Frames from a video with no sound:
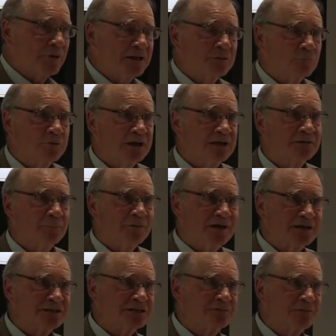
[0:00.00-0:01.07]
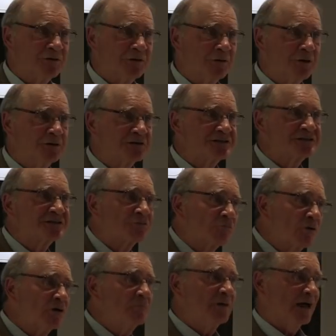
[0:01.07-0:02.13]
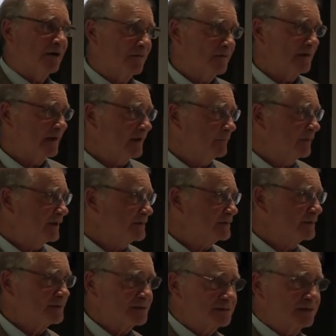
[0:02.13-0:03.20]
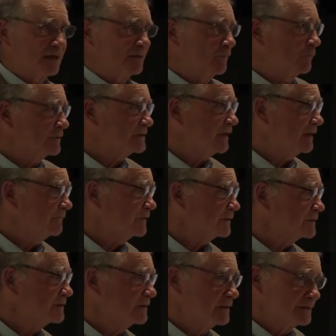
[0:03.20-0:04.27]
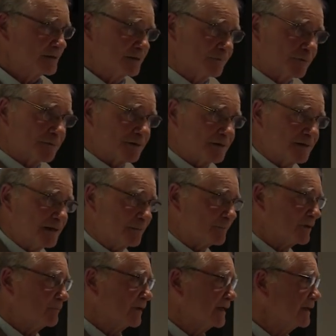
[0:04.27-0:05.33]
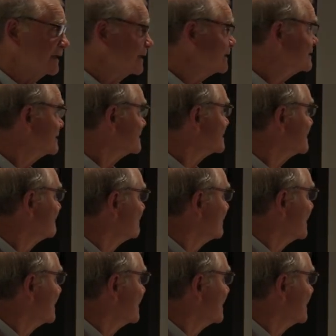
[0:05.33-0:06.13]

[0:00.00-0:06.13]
by the way, the bias is very hard to scrub out of the database because it's not always obvious, because it's very deep in many cases.